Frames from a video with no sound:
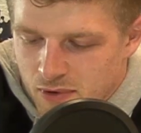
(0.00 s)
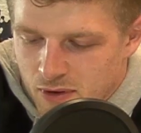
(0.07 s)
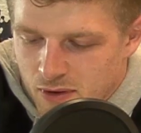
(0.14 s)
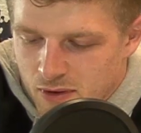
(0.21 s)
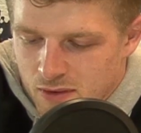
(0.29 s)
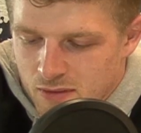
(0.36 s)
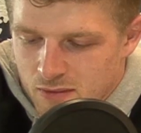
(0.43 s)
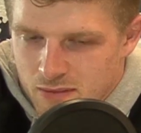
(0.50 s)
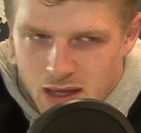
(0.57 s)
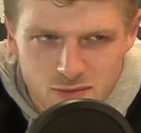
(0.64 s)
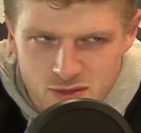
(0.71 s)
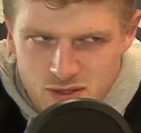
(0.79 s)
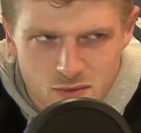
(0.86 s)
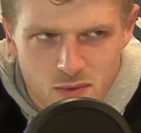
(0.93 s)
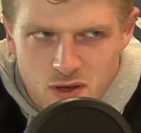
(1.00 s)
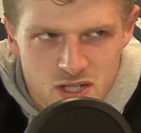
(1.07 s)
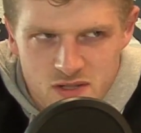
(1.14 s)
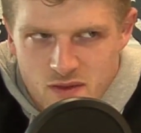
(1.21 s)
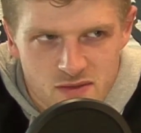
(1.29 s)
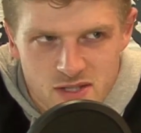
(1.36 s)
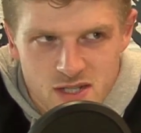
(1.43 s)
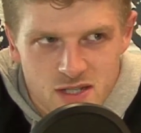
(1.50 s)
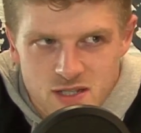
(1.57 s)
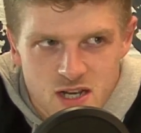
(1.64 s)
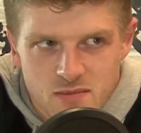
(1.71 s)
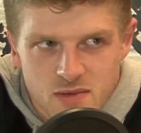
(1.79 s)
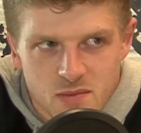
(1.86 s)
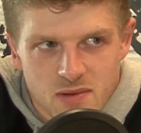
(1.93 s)
But that was the worst I've ever seen
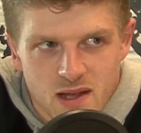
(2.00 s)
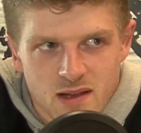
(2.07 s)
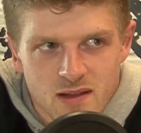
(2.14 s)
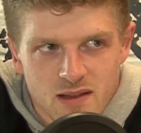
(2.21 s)
Germany play,